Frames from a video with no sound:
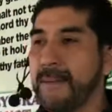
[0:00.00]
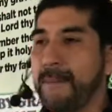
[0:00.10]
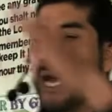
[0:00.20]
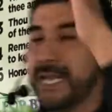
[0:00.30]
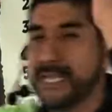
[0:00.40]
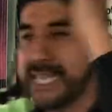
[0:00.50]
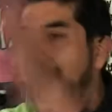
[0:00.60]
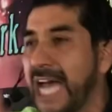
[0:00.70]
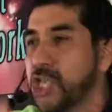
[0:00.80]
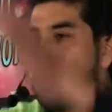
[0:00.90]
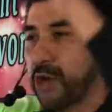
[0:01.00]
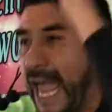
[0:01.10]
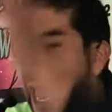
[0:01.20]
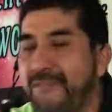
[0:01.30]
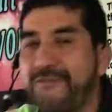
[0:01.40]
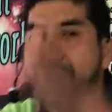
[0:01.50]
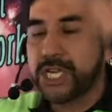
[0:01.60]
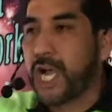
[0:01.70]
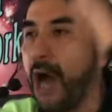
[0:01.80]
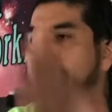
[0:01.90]
But it's not your
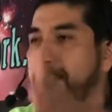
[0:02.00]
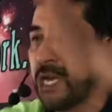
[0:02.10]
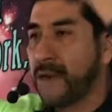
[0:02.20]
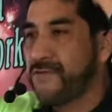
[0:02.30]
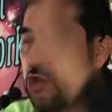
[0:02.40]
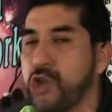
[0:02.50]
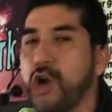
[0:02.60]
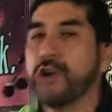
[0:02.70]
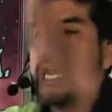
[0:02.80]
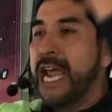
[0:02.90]
efforts, governor of New York.